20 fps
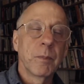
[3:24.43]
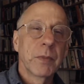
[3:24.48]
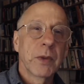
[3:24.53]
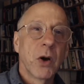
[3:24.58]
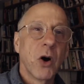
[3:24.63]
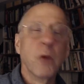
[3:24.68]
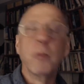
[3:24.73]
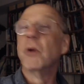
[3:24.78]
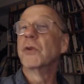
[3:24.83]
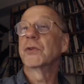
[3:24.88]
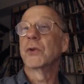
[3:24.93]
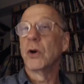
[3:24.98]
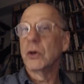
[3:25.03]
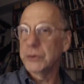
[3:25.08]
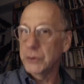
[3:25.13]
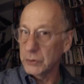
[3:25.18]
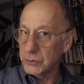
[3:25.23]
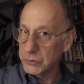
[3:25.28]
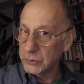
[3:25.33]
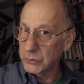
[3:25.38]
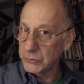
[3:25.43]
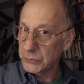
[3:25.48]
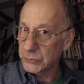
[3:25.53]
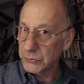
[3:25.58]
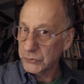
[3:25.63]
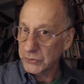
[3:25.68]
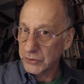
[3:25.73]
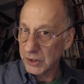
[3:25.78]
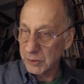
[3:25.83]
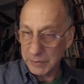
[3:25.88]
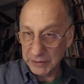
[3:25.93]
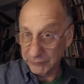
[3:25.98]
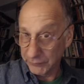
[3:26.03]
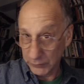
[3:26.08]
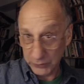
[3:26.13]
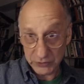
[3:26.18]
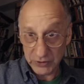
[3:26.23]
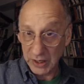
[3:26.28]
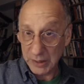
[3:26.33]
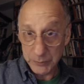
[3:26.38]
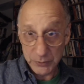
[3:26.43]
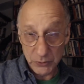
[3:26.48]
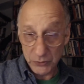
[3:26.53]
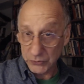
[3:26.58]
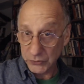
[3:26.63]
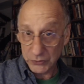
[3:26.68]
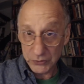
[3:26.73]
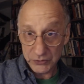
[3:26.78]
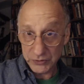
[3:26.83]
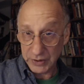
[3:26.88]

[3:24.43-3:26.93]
almost all your users are going to be first-time users.